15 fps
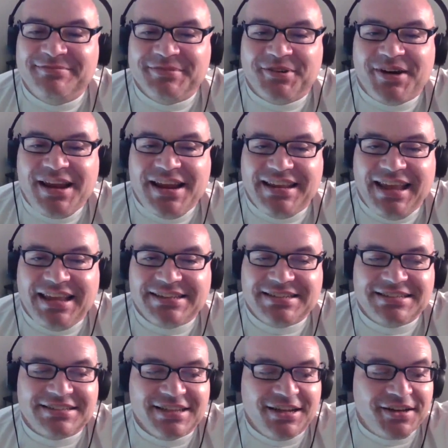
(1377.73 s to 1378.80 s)
great.
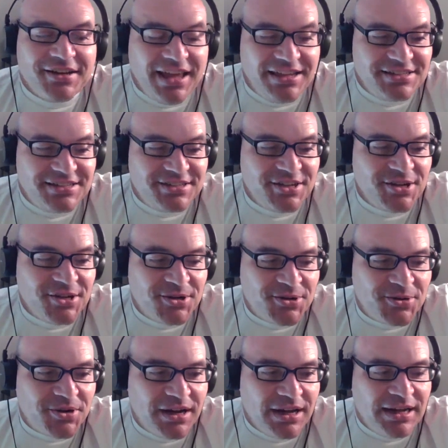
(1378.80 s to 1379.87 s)
Yes. Okay.
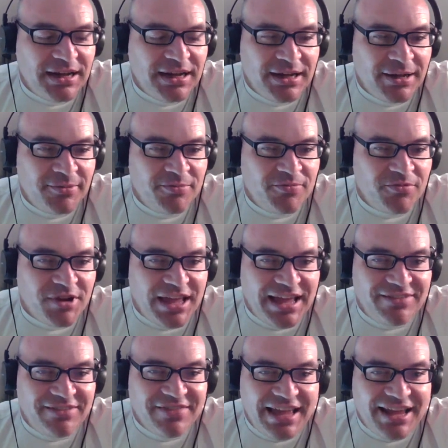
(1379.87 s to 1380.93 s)
So we
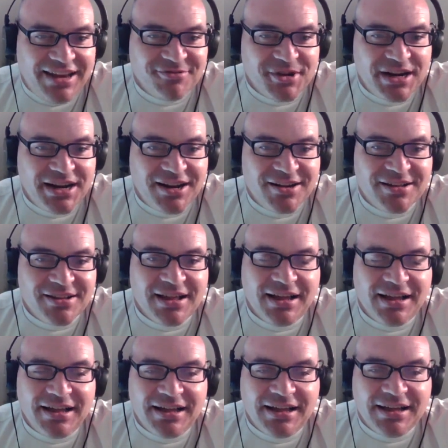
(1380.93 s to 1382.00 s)
have that, and what?
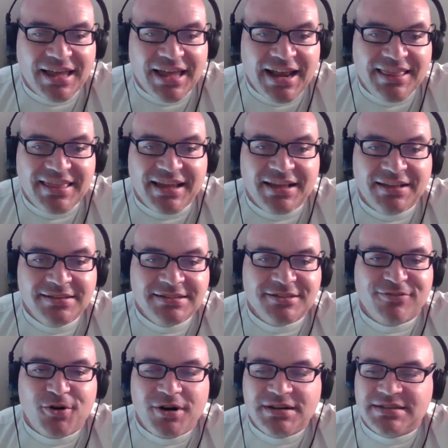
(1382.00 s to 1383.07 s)
Anything else
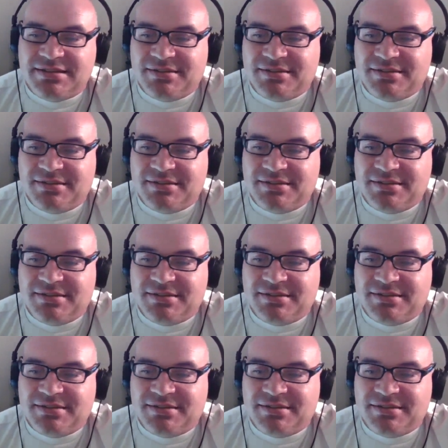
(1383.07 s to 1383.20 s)
for us?